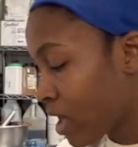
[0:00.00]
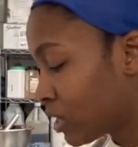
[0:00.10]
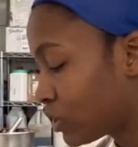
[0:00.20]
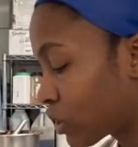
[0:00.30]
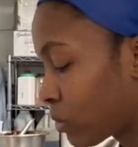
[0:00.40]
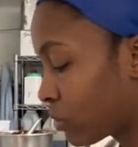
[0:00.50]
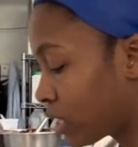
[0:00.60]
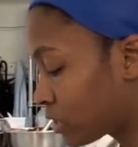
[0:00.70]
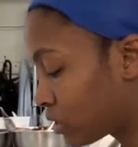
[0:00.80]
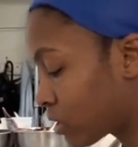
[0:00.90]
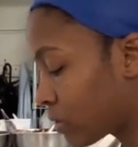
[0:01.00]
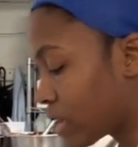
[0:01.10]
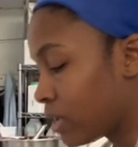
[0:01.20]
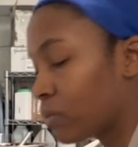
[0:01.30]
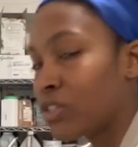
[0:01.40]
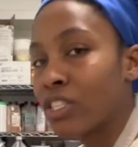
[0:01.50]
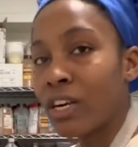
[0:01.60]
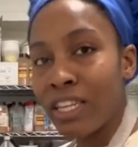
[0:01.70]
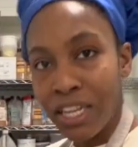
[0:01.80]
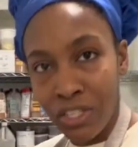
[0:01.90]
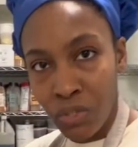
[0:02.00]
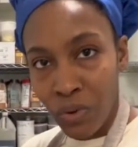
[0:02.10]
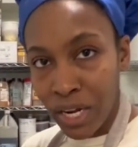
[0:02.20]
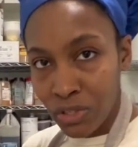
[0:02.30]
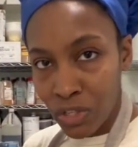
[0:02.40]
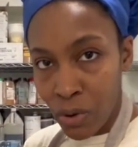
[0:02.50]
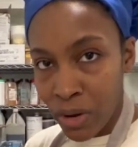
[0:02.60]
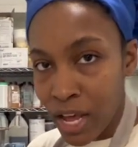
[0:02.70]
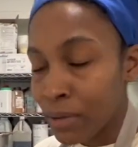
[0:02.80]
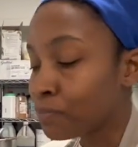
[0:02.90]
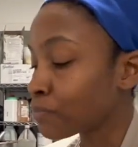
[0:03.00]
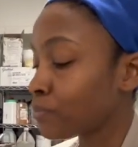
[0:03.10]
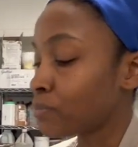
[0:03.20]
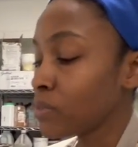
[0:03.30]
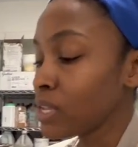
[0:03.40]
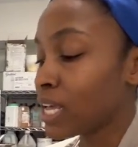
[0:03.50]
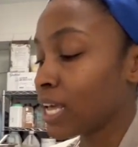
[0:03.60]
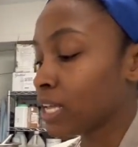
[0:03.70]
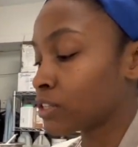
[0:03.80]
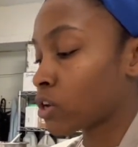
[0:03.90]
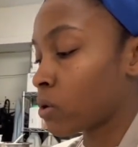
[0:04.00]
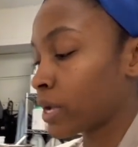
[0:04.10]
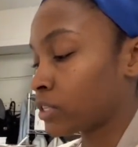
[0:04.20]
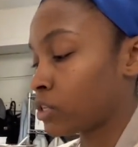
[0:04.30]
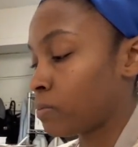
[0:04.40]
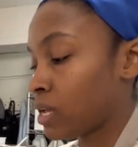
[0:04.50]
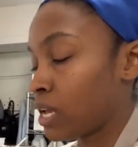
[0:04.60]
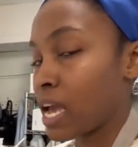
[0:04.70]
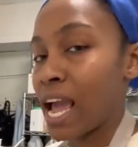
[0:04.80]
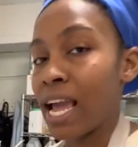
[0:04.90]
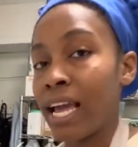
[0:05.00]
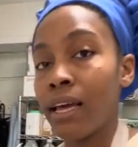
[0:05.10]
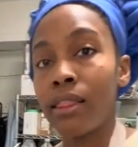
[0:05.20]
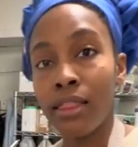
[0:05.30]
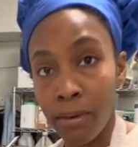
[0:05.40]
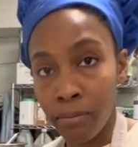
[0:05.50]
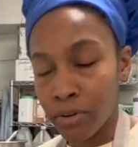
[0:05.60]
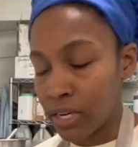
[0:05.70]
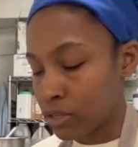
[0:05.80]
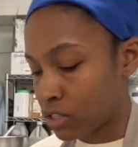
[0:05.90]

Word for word: So this donut, which is our yeast raised donut, is going to be a thumbprint.